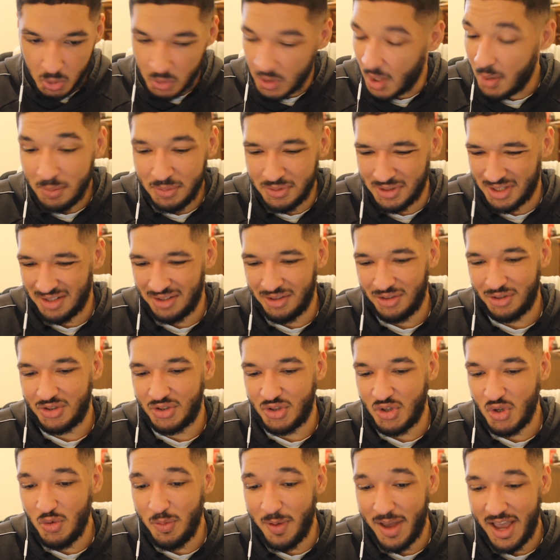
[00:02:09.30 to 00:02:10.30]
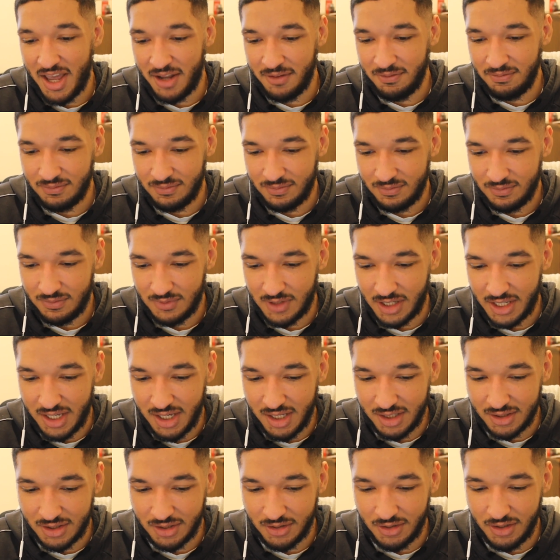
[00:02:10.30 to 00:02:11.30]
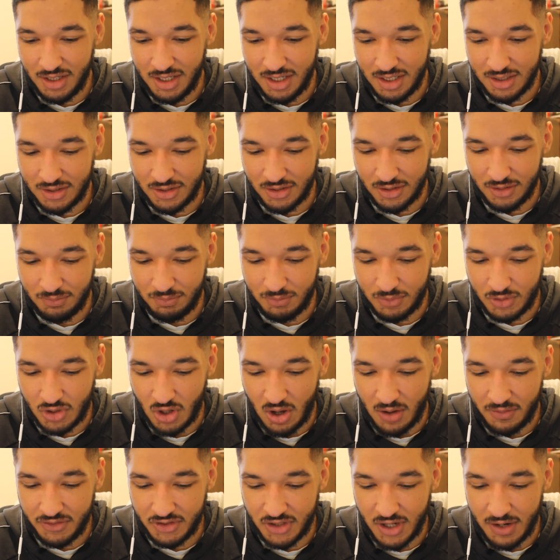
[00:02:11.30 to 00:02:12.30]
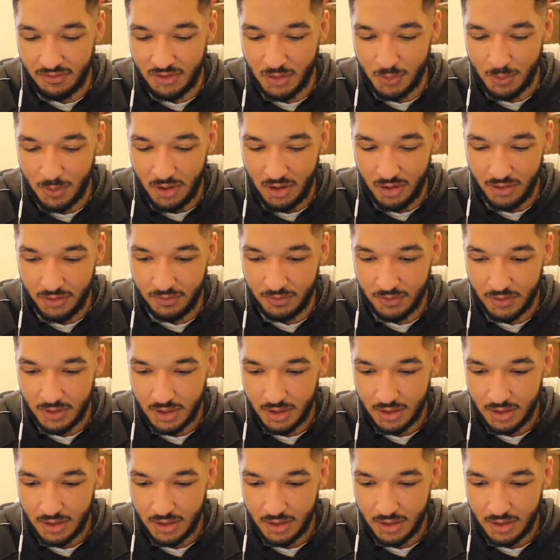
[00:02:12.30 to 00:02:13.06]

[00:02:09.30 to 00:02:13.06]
That one didn't look too bad. Like, he hit the soft safety wall.